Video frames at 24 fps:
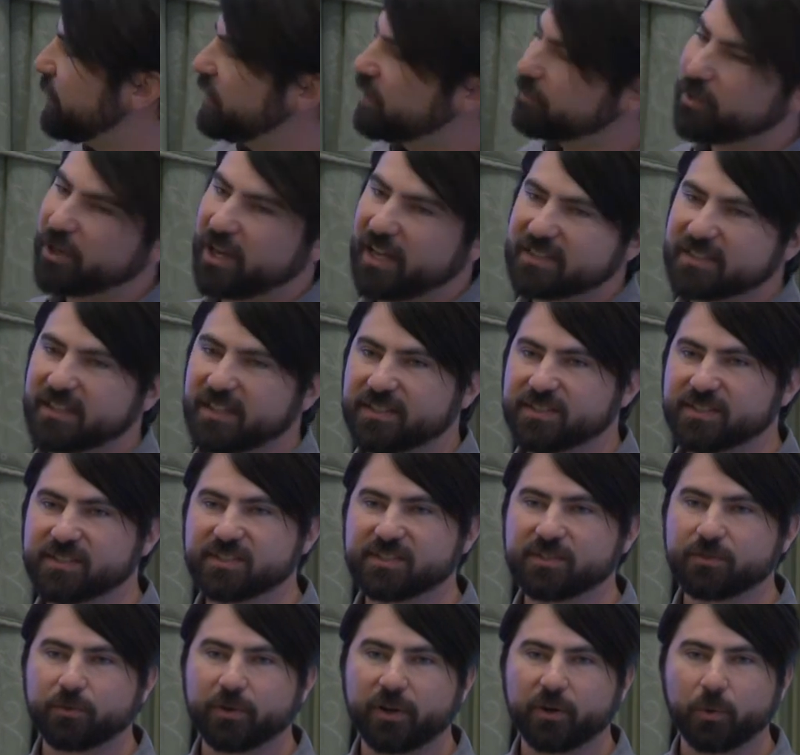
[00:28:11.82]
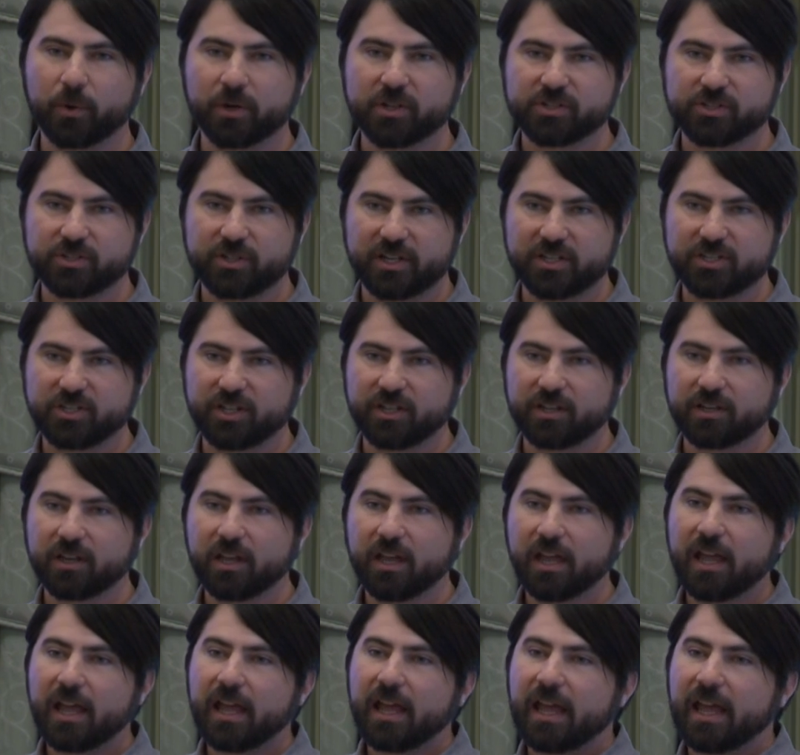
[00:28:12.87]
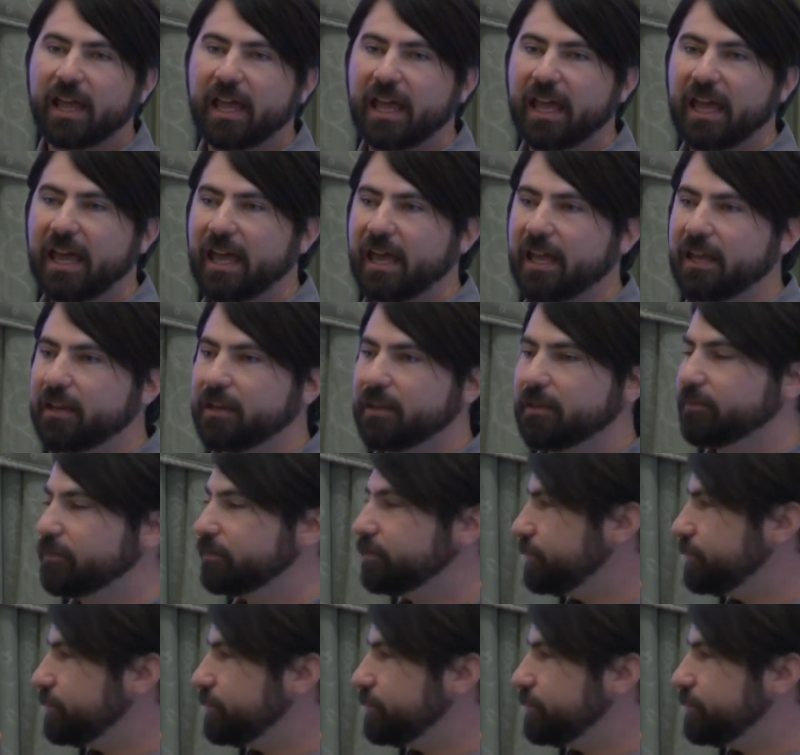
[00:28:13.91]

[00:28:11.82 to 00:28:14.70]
in the process is to run orchestration. And